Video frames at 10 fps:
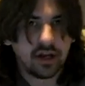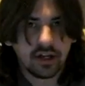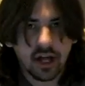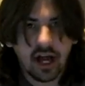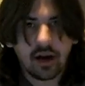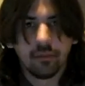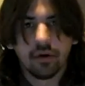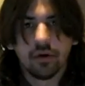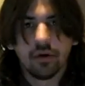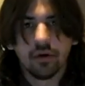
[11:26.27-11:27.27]
tap
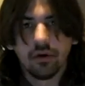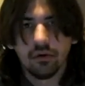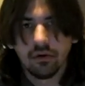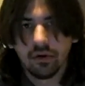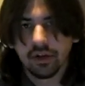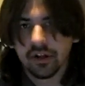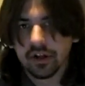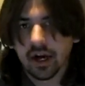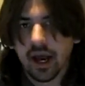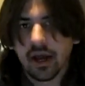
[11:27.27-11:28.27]
with
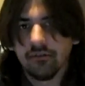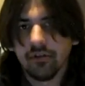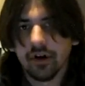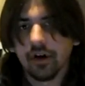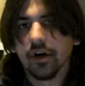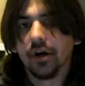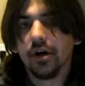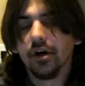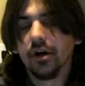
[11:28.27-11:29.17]
your finger.